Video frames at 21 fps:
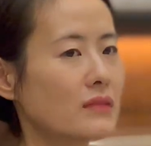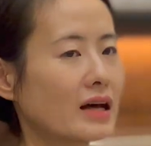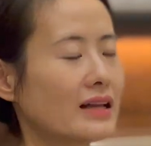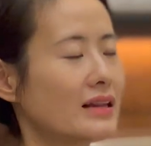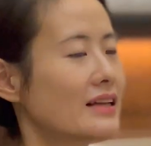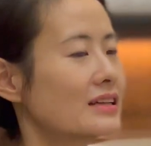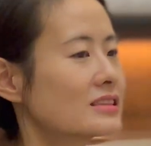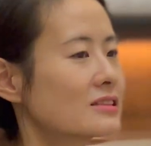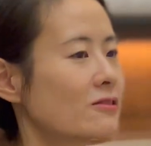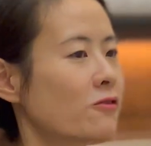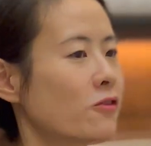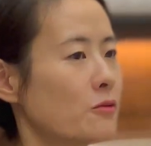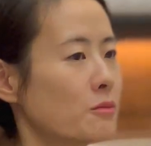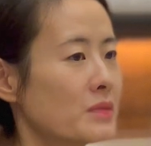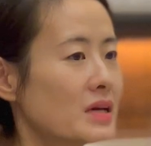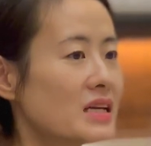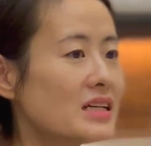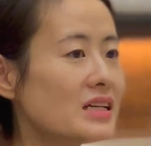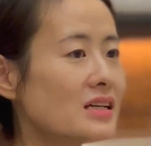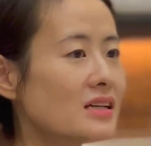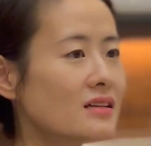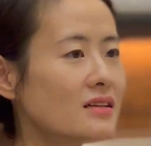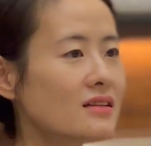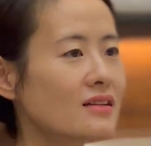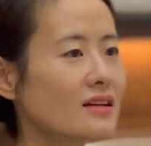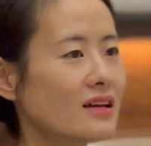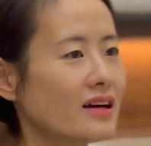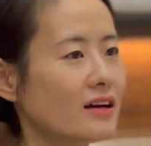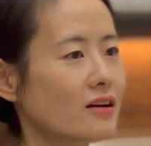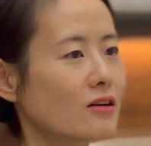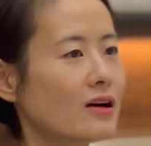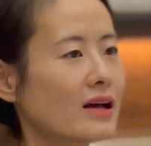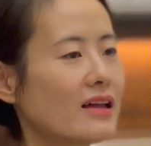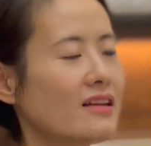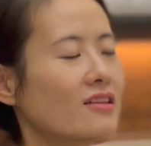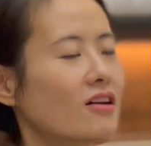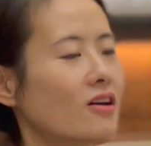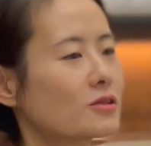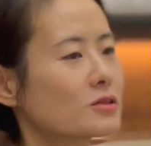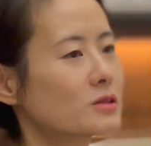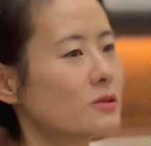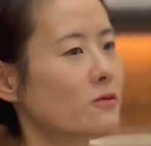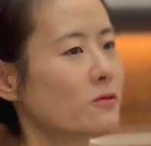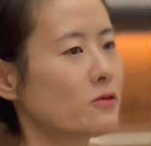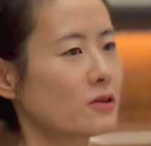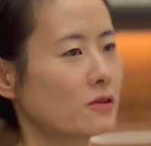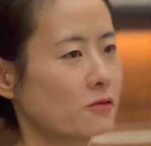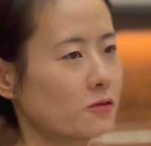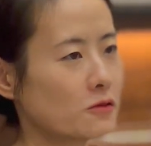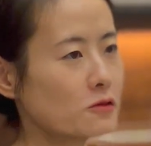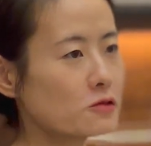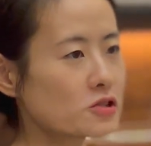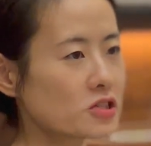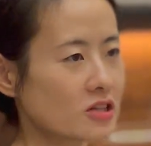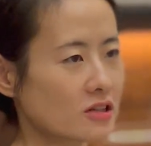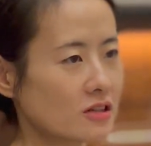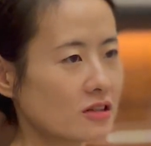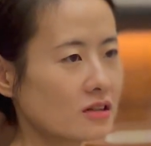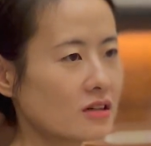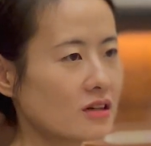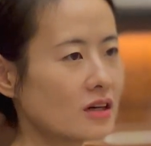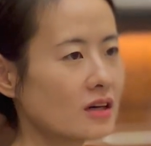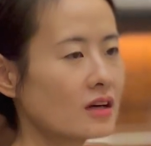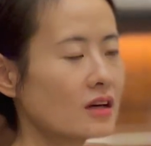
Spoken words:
at least for me, like, and also for the future,